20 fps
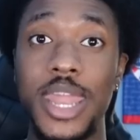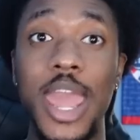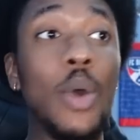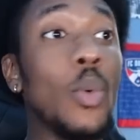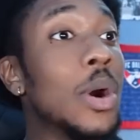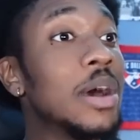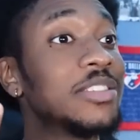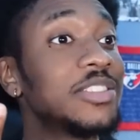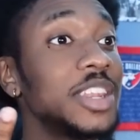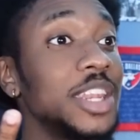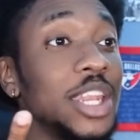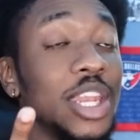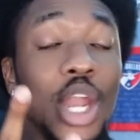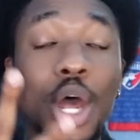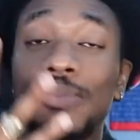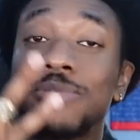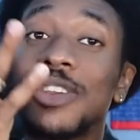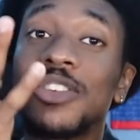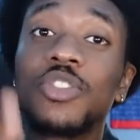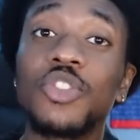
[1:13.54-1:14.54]
That wasn't
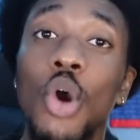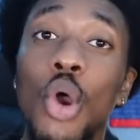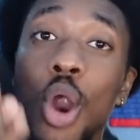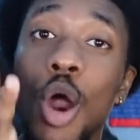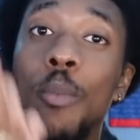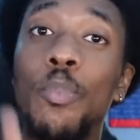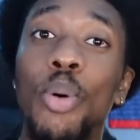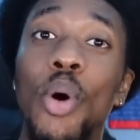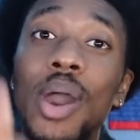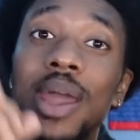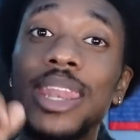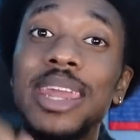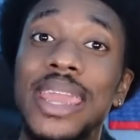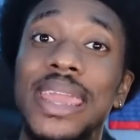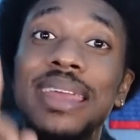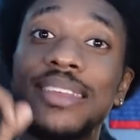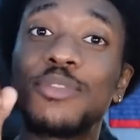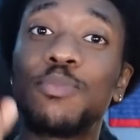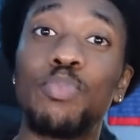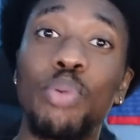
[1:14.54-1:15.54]
enough to score a point
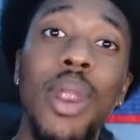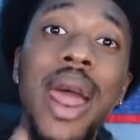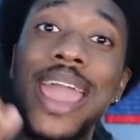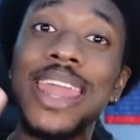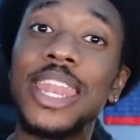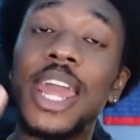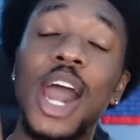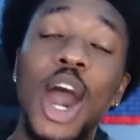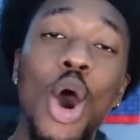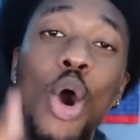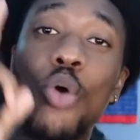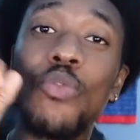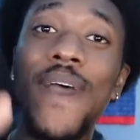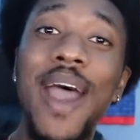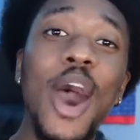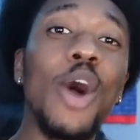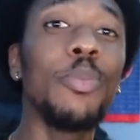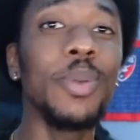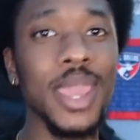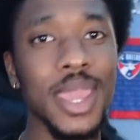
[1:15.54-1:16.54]
against Brighton and Hove
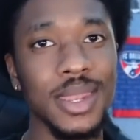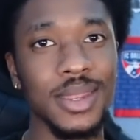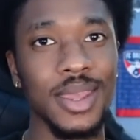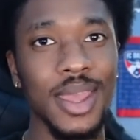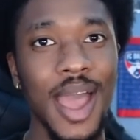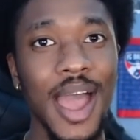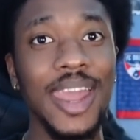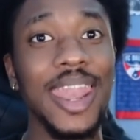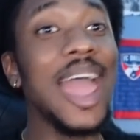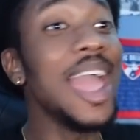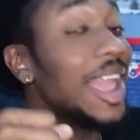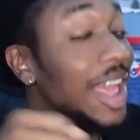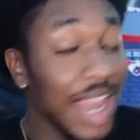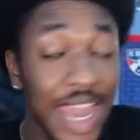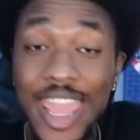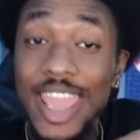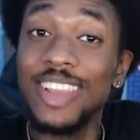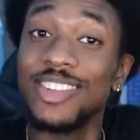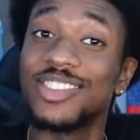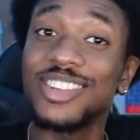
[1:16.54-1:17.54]
Albion. They
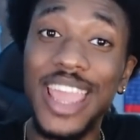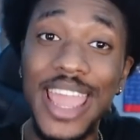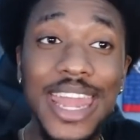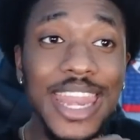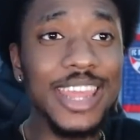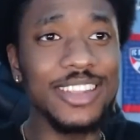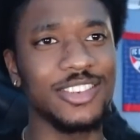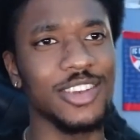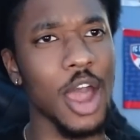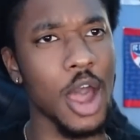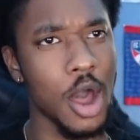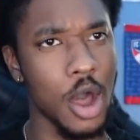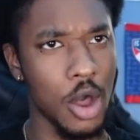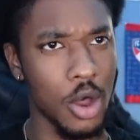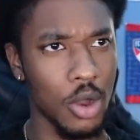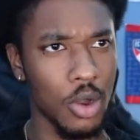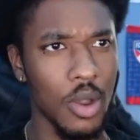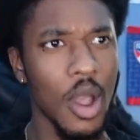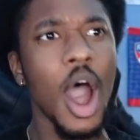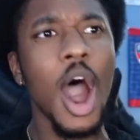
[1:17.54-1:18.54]
clean sheeted
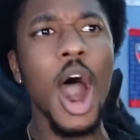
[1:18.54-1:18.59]
y'all.